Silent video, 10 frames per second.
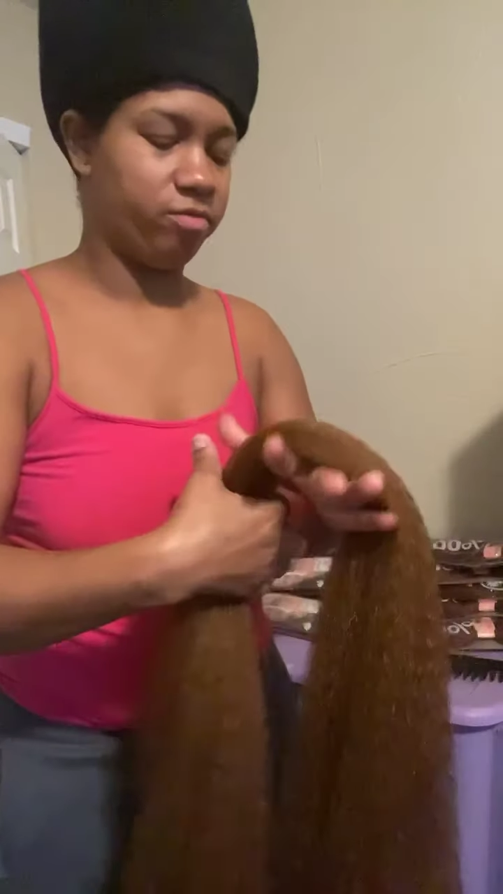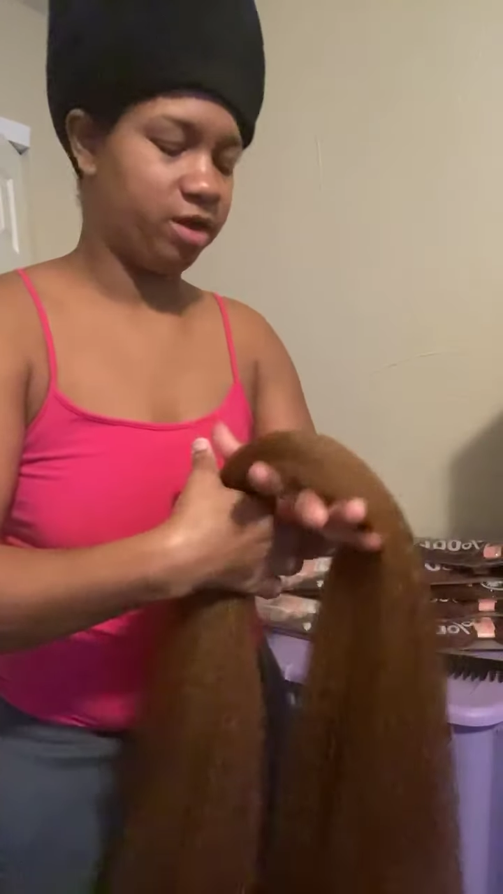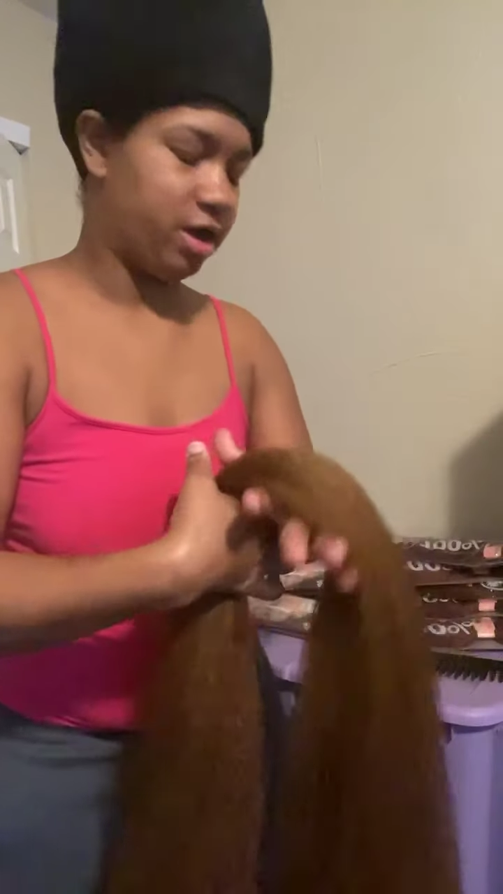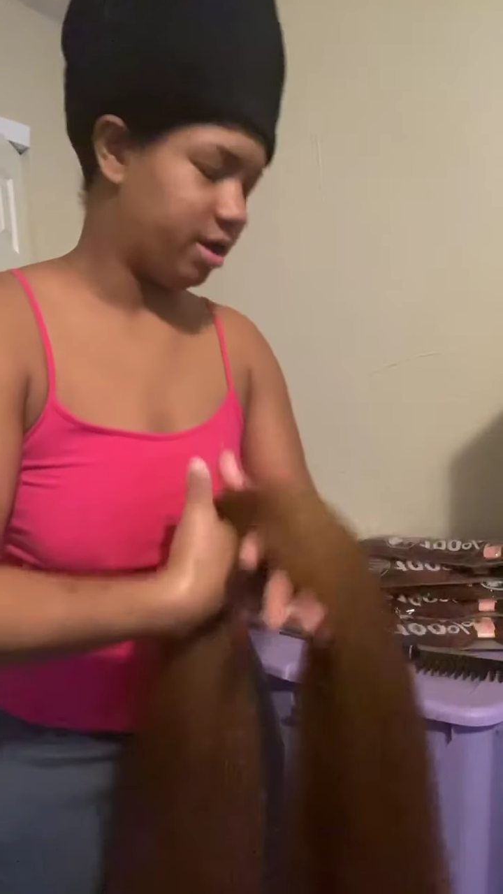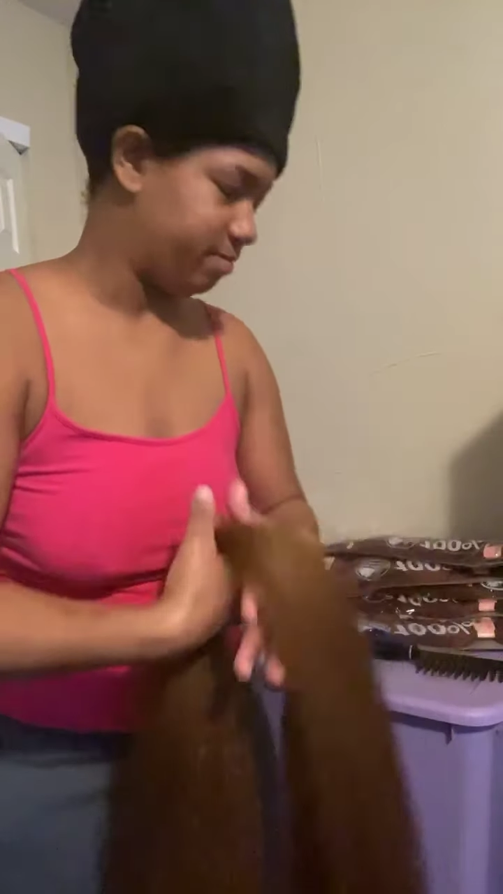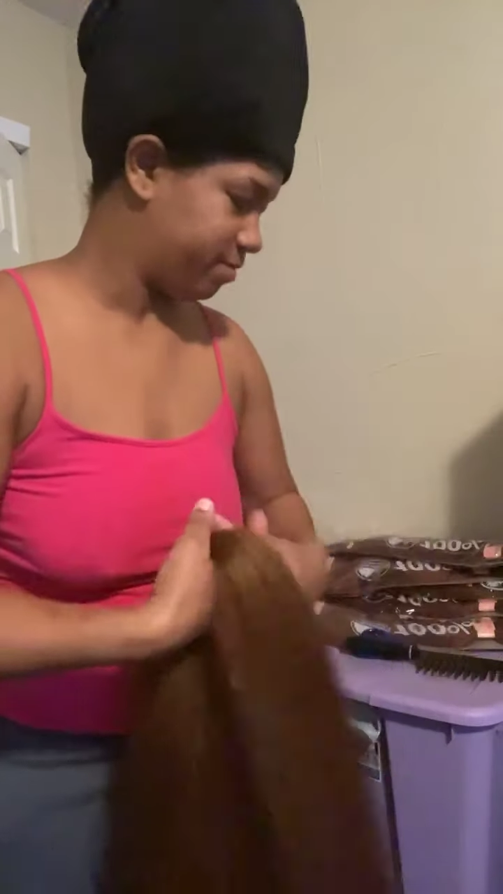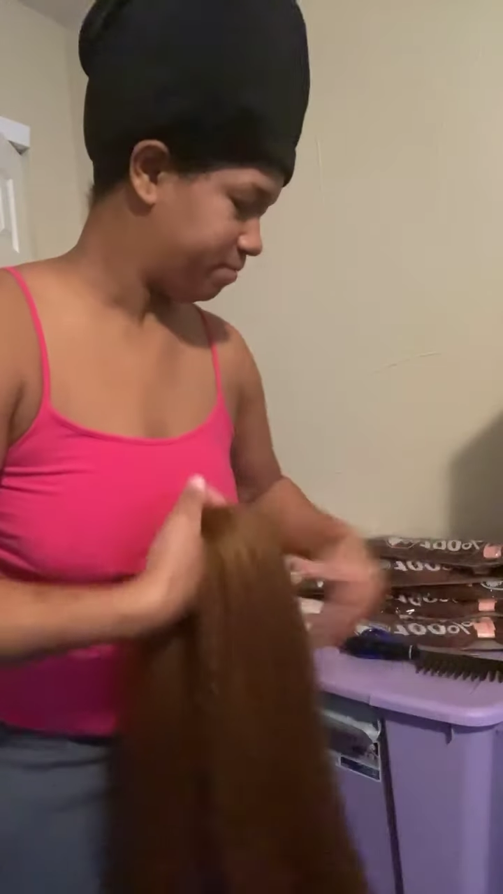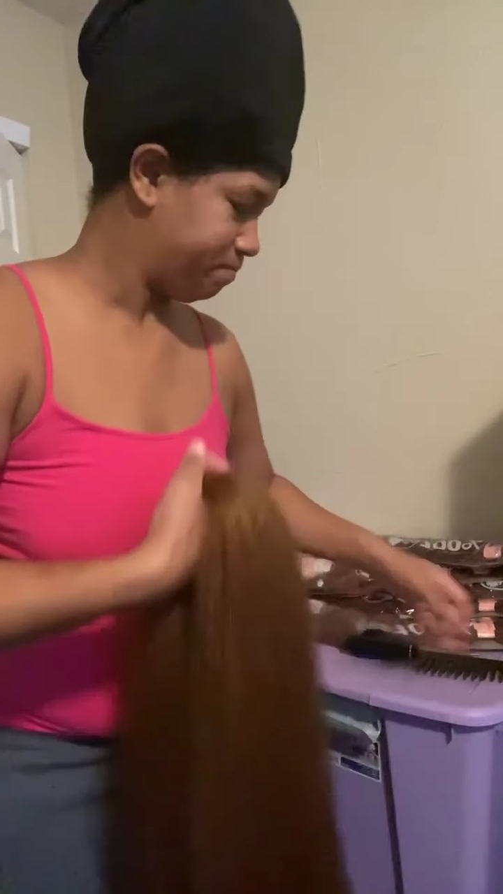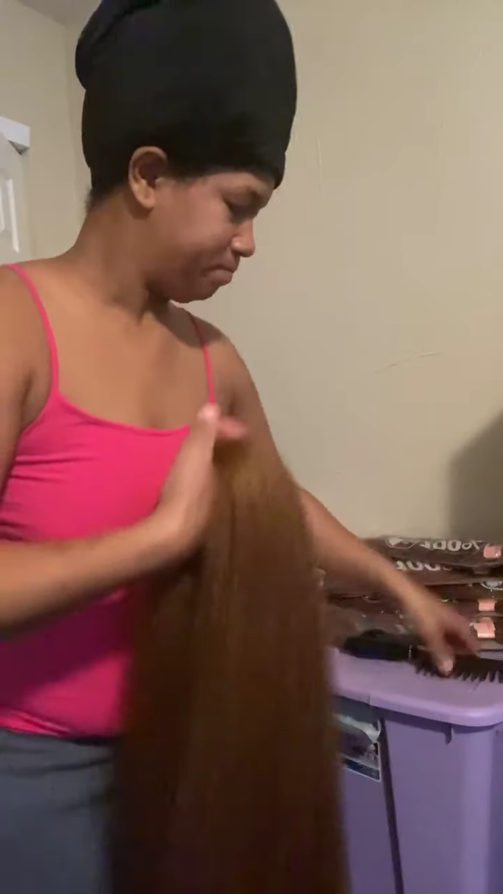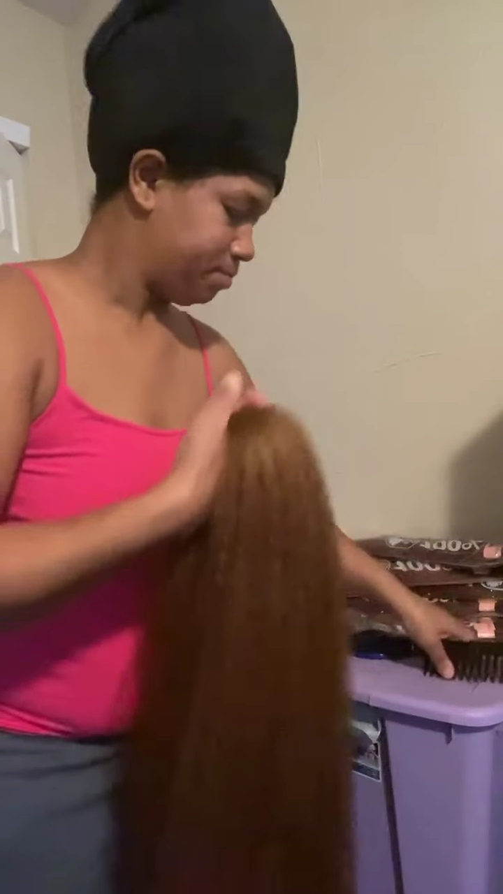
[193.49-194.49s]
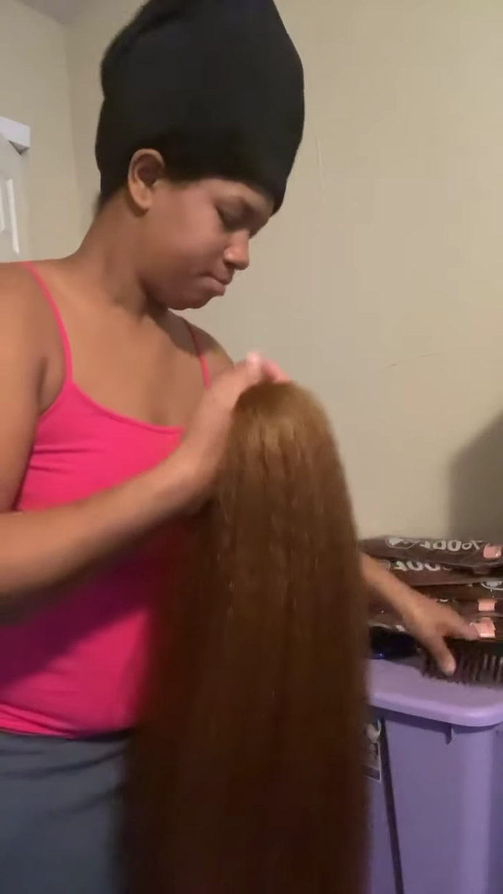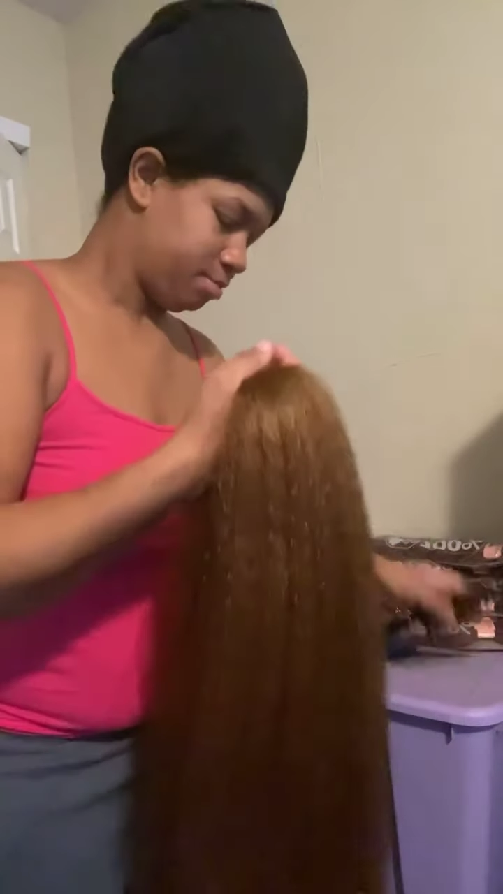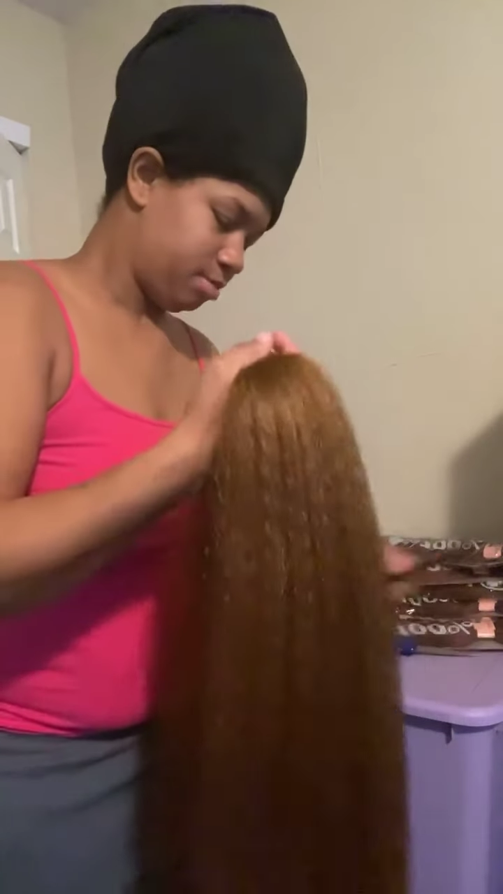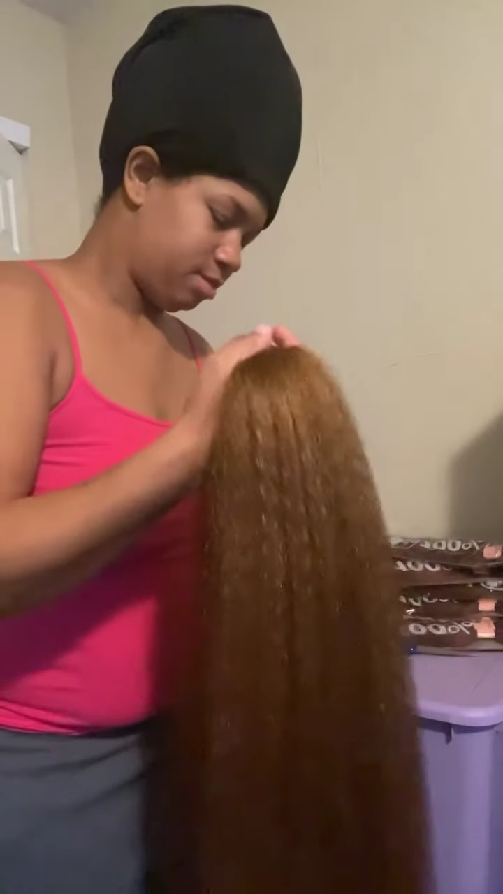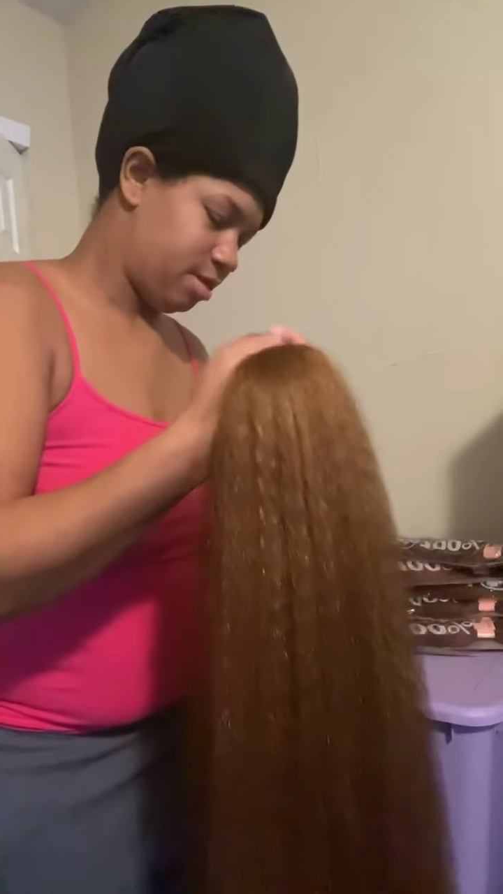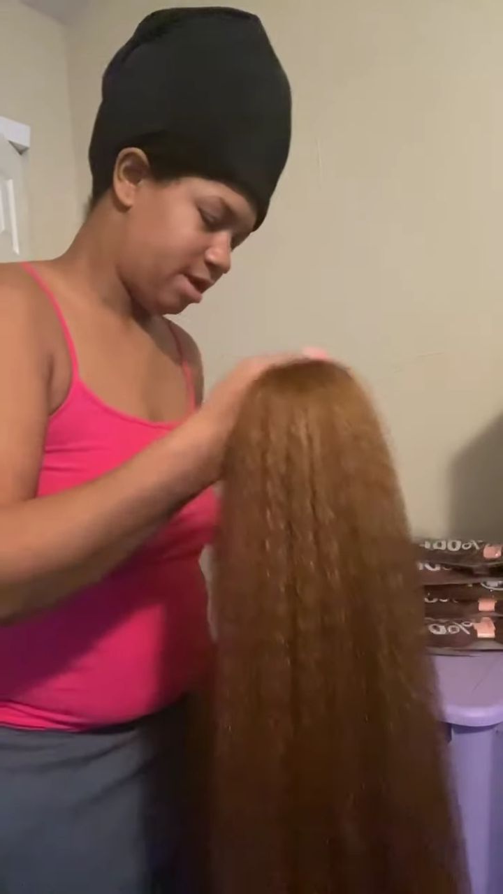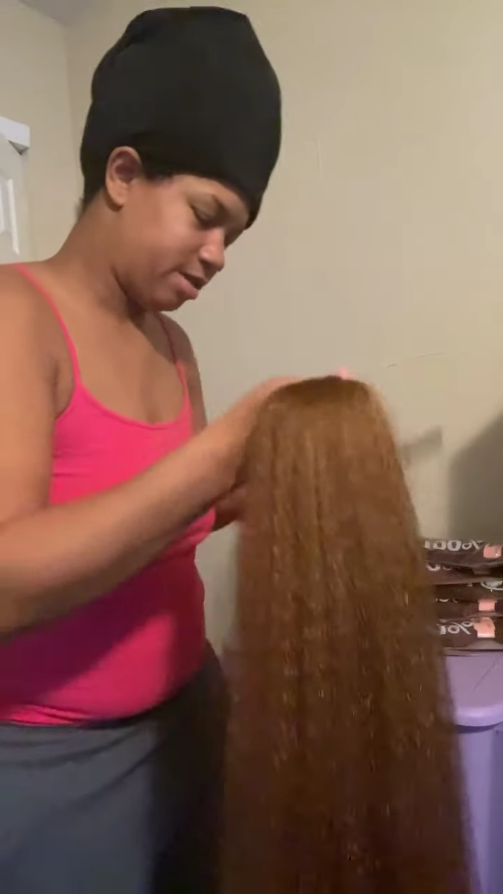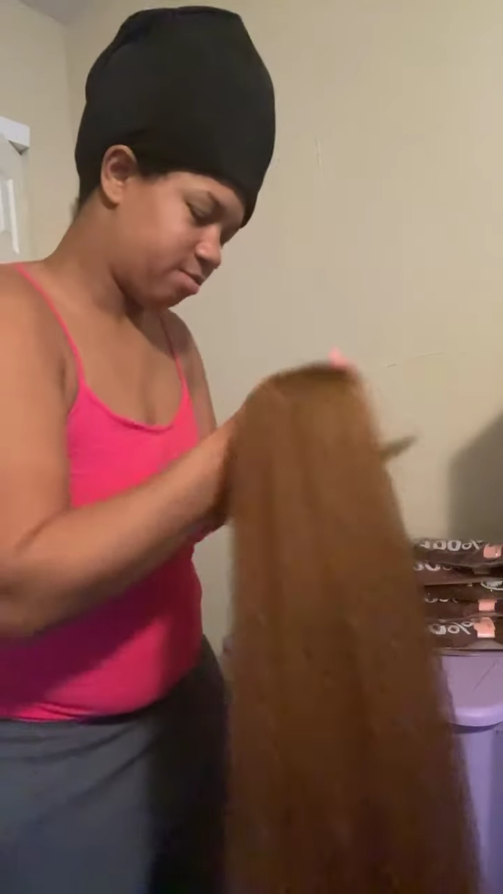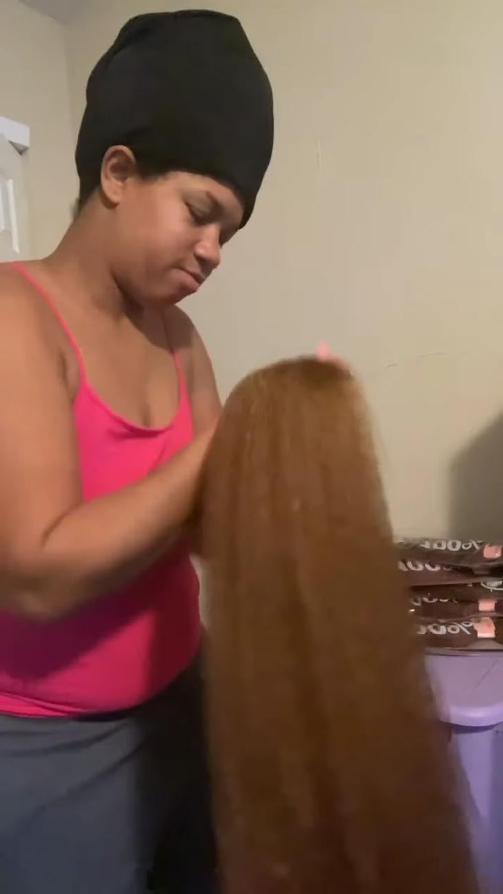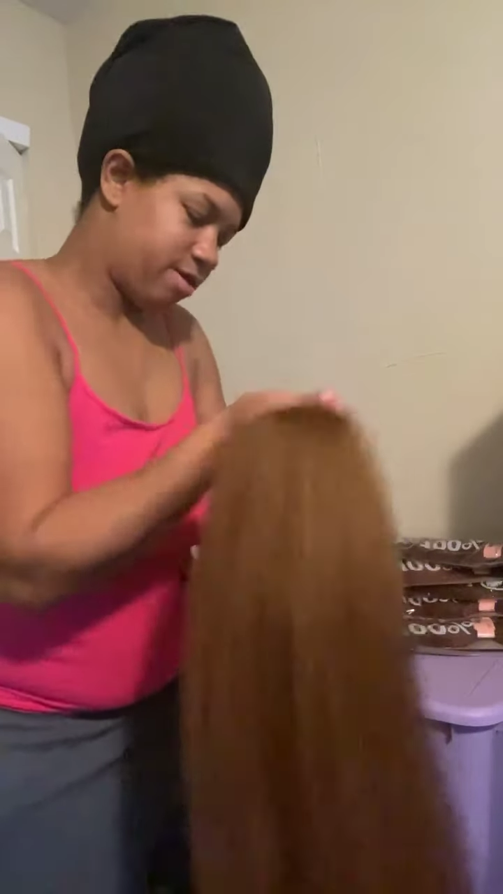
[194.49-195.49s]
up.
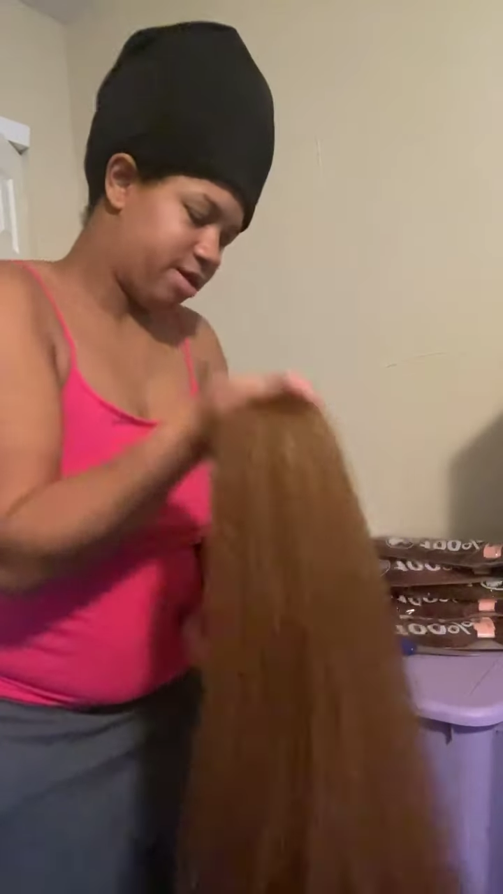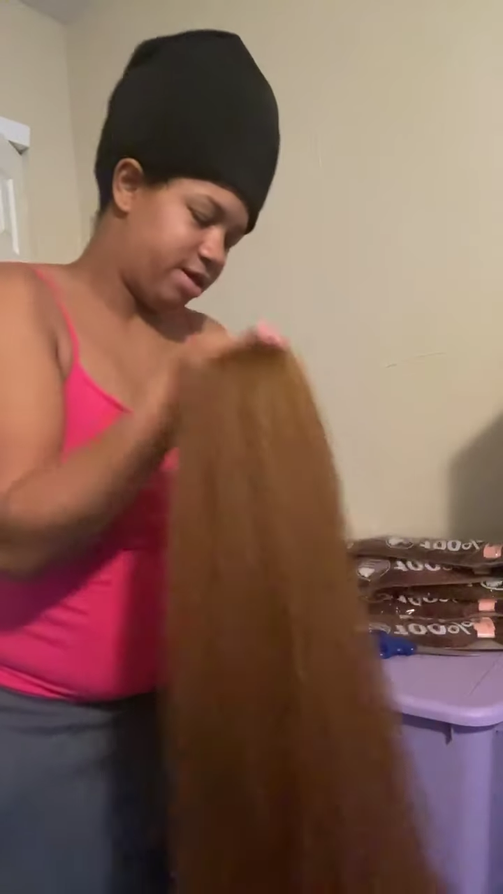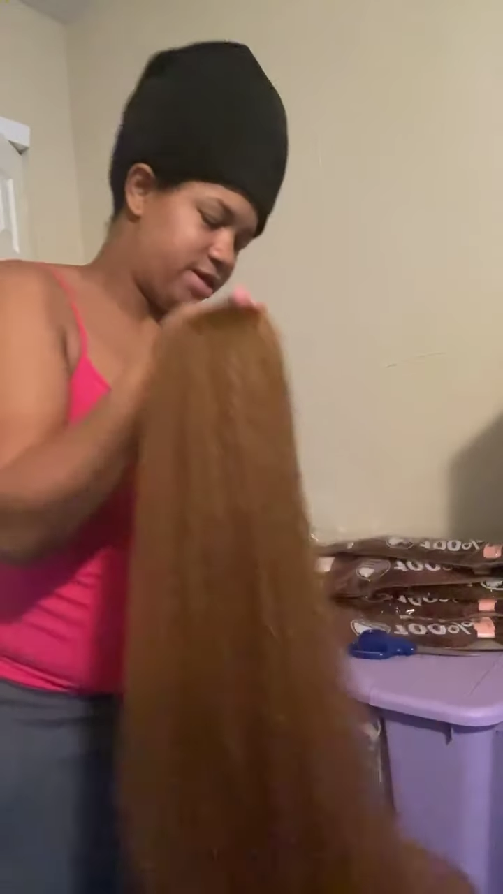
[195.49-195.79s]
That's why